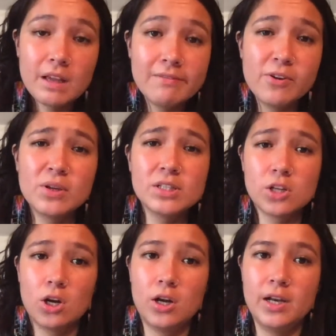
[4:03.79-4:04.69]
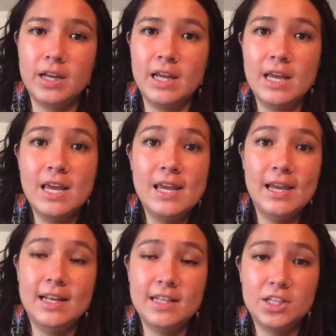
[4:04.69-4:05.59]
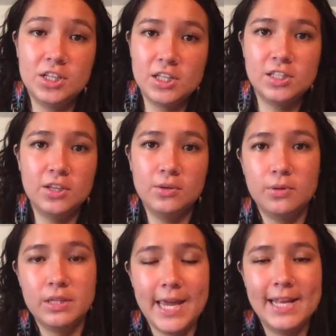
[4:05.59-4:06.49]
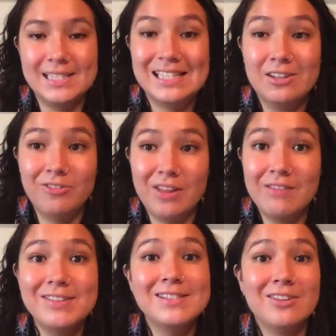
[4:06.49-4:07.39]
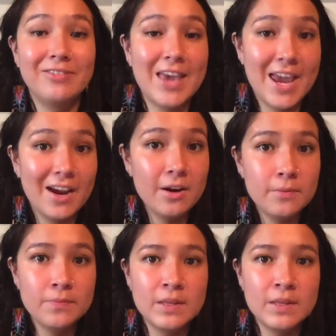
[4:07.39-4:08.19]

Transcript: focused on Indigenous youth and self-love and self-care.